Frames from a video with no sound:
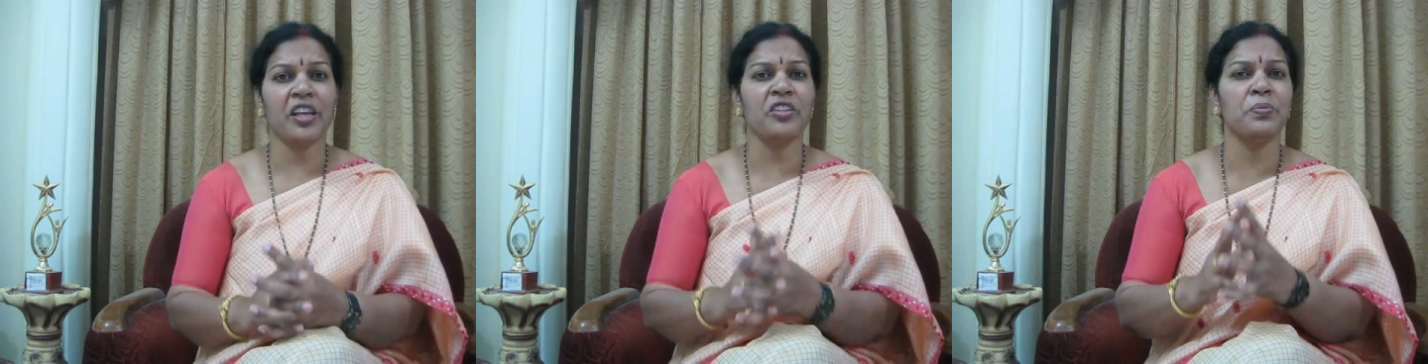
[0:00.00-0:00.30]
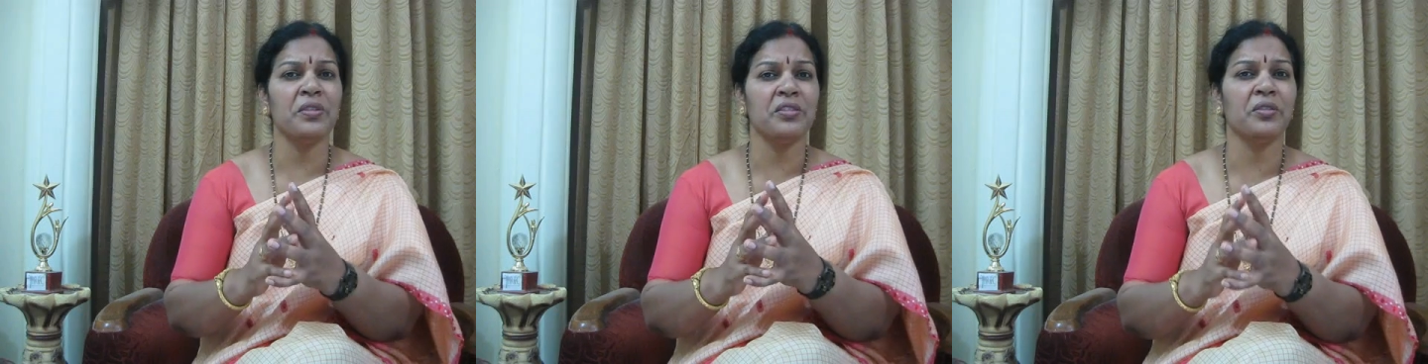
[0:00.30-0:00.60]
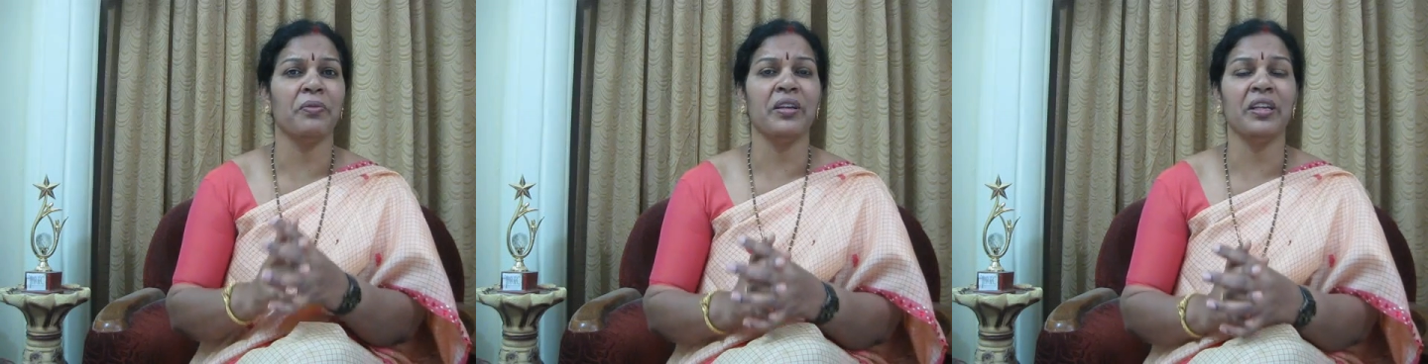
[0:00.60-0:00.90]
Express it
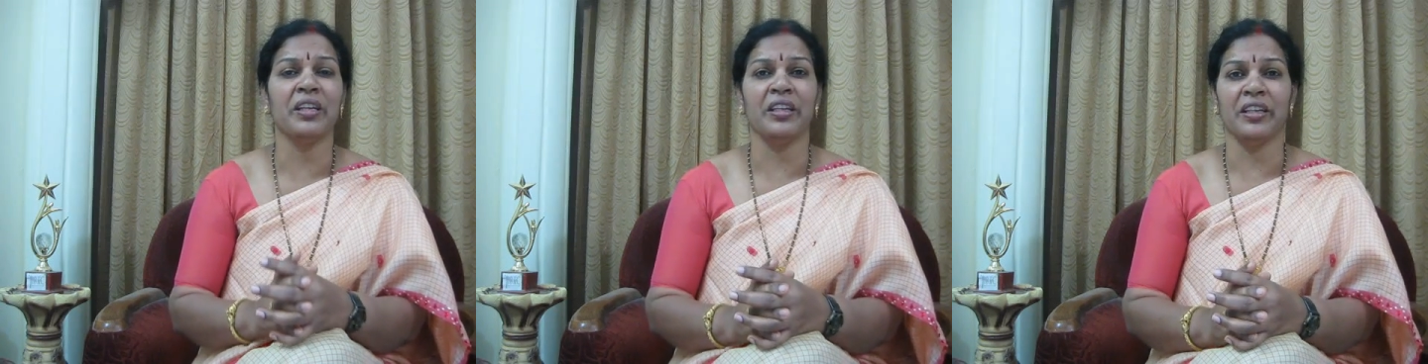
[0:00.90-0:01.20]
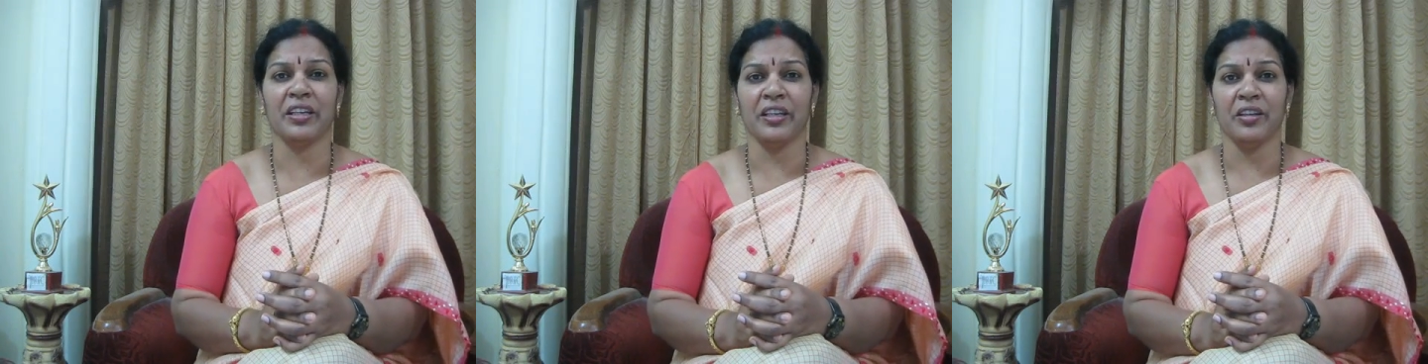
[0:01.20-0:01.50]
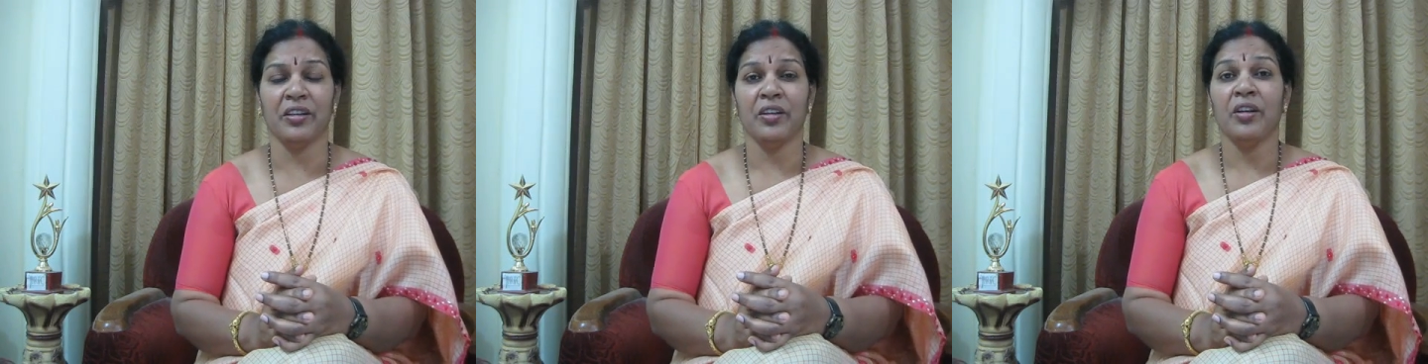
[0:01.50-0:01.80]
very clearly
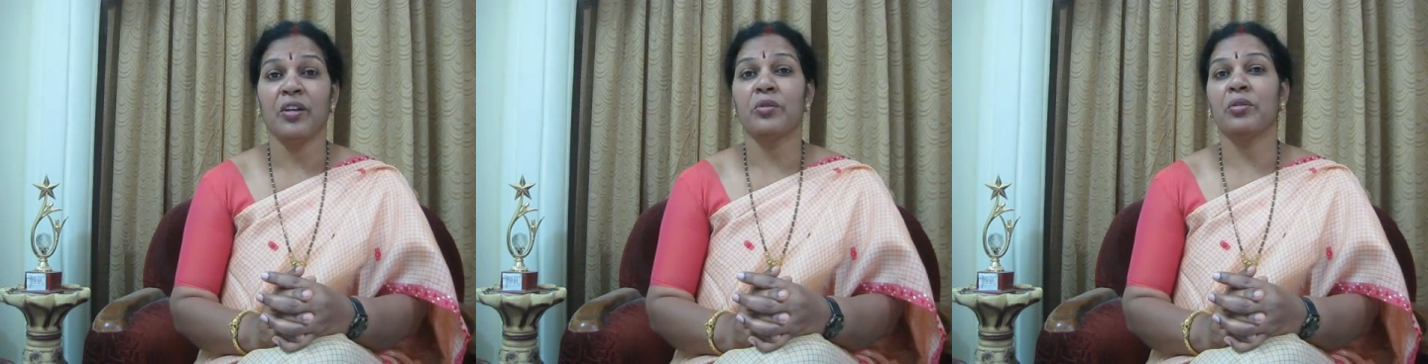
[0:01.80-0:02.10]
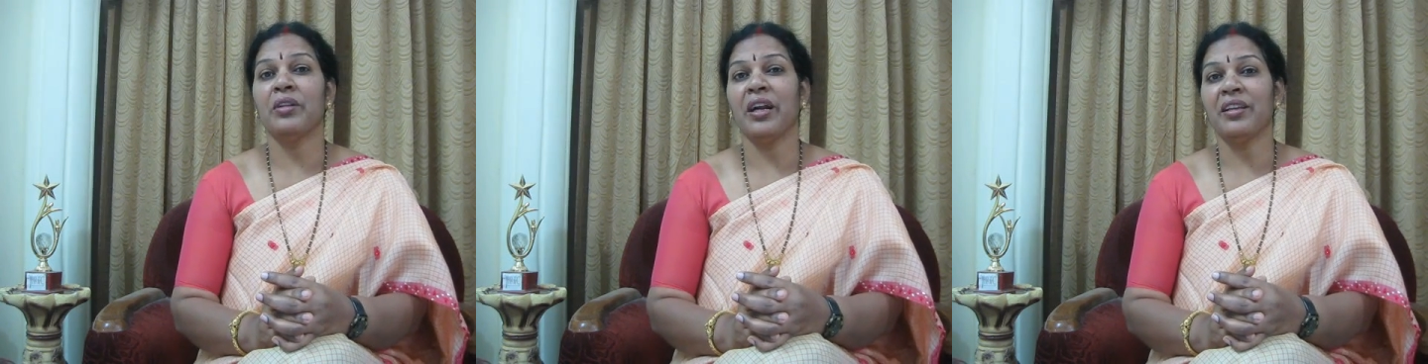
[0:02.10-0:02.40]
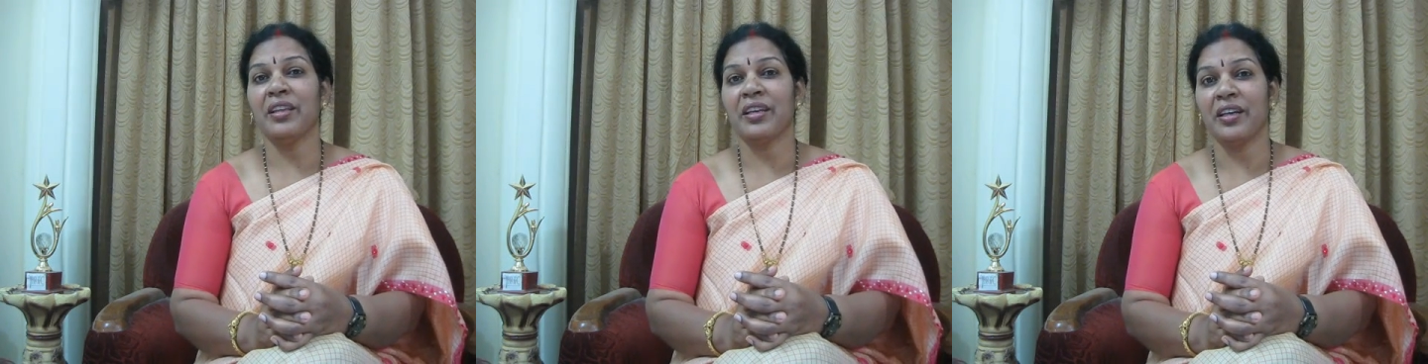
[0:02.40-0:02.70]
so that
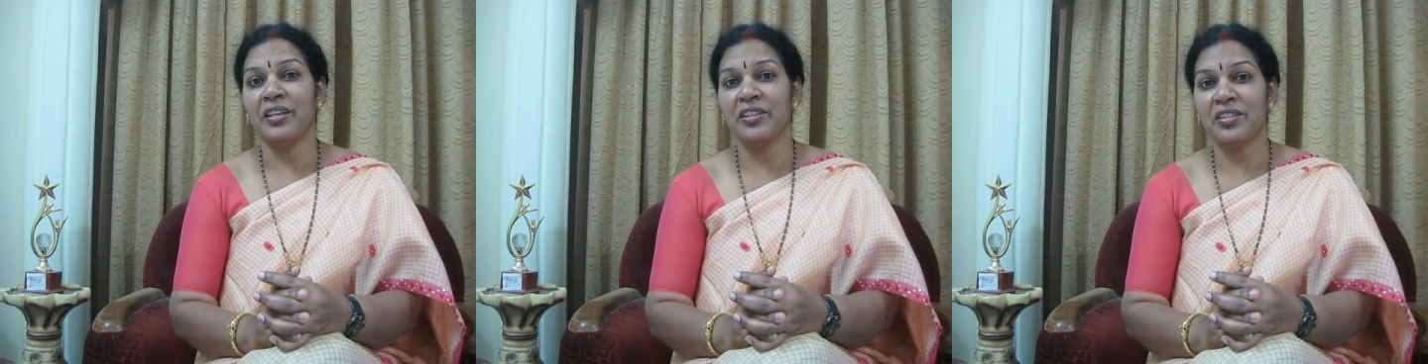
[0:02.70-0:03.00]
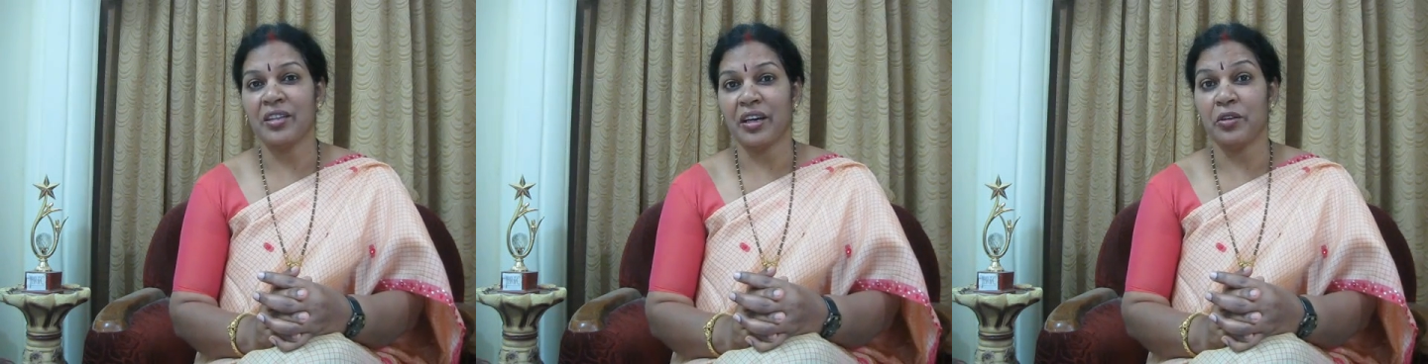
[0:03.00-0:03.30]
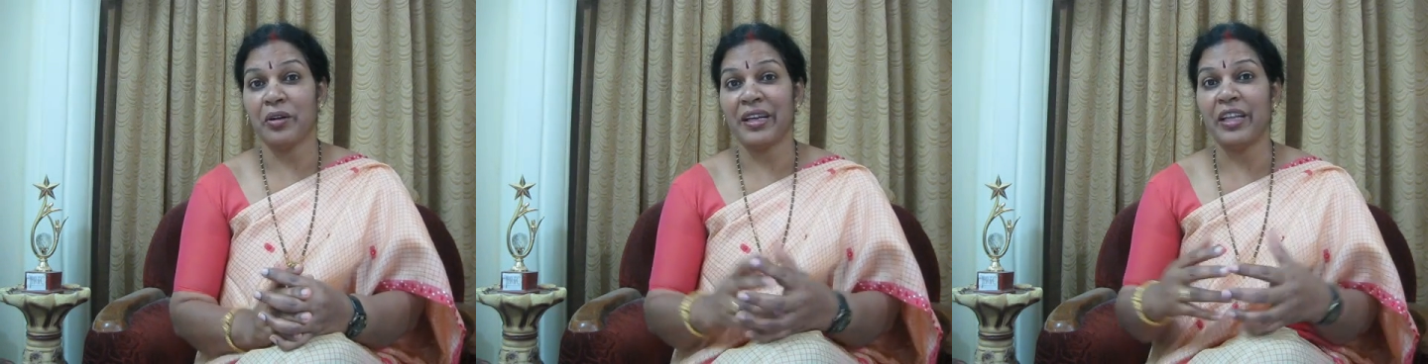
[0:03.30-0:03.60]
they can understand
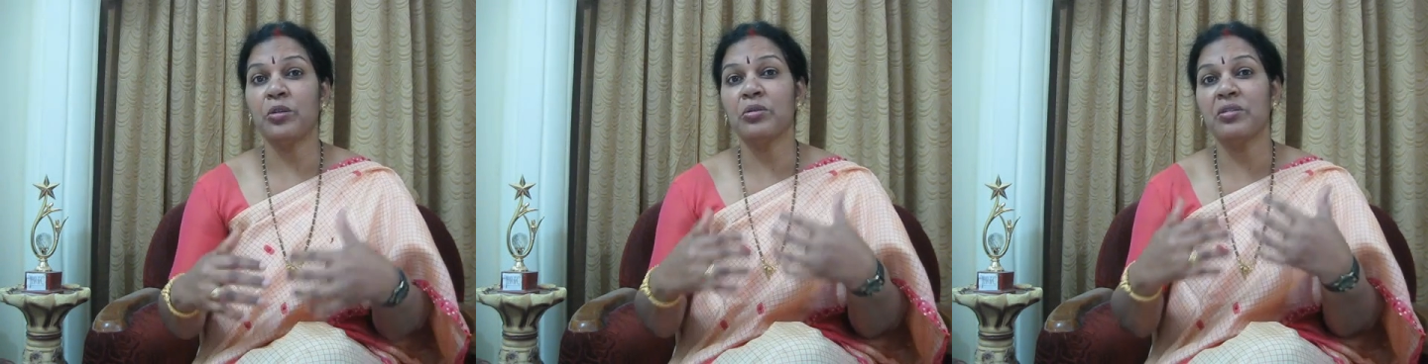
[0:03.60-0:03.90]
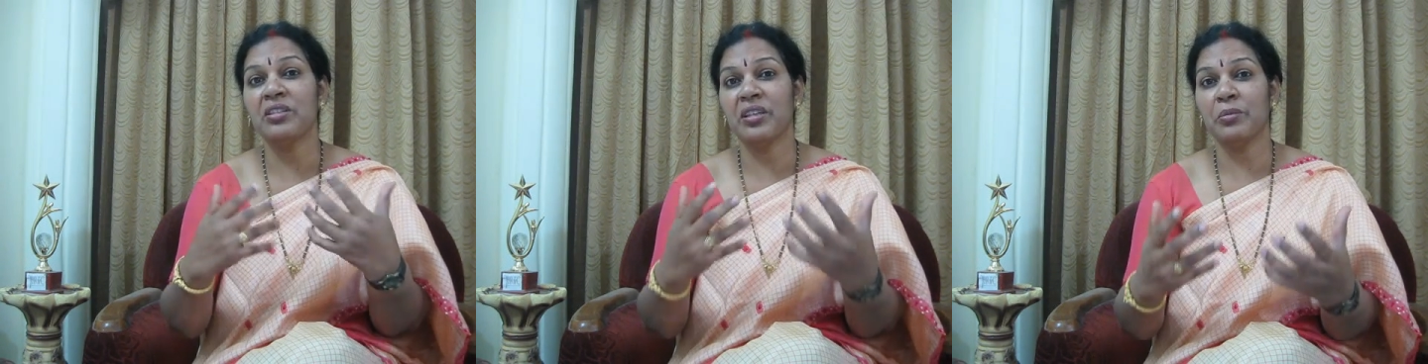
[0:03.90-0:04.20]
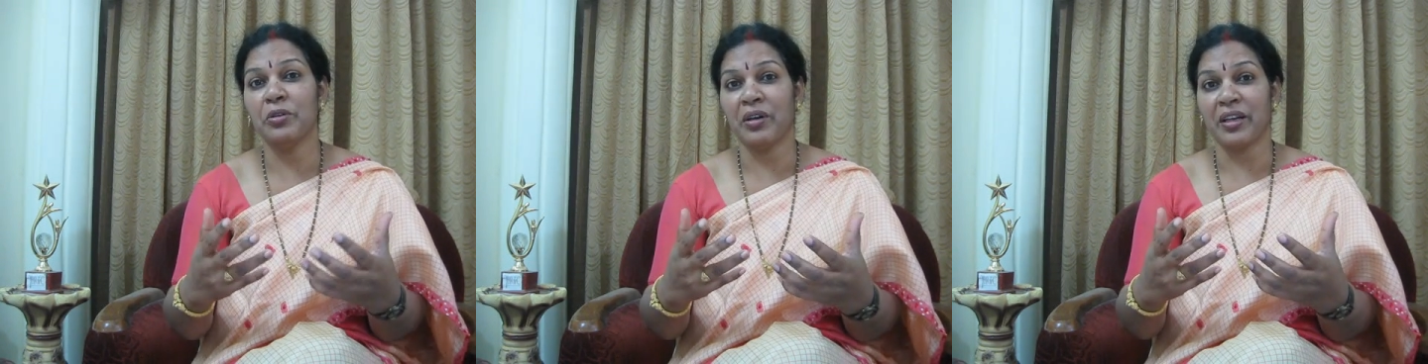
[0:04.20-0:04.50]
your enthusiasm,
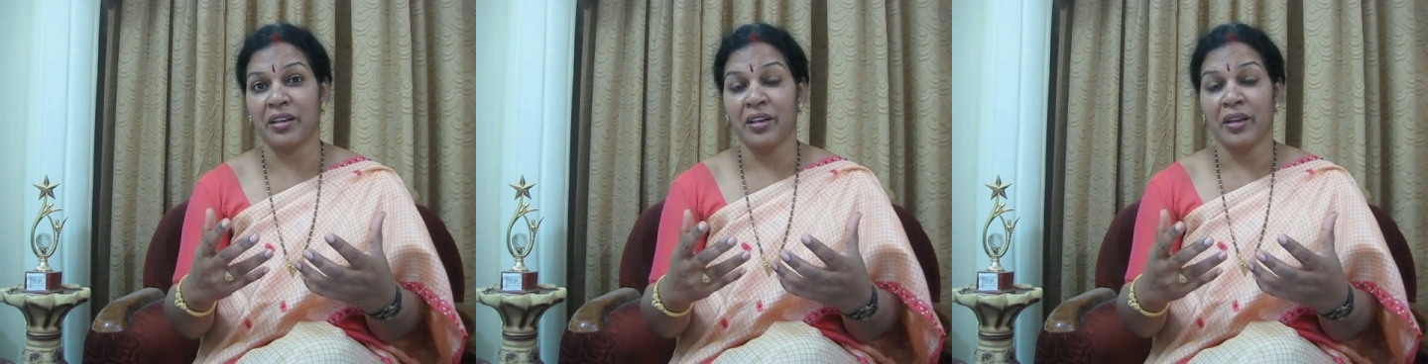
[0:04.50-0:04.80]
your